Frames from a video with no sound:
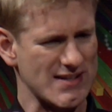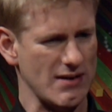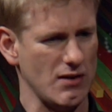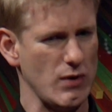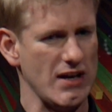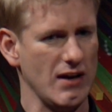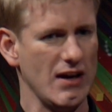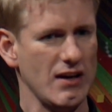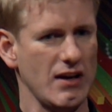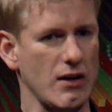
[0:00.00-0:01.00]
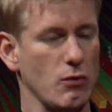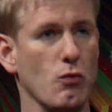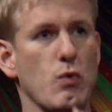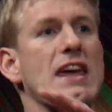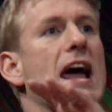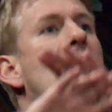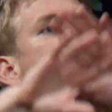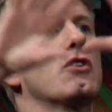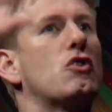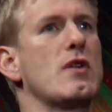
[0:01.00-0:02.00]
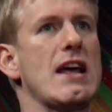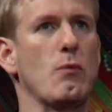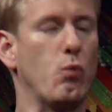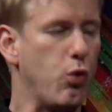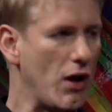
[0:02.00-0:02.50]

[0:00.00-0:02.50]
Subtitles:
extent are we, you know, we can create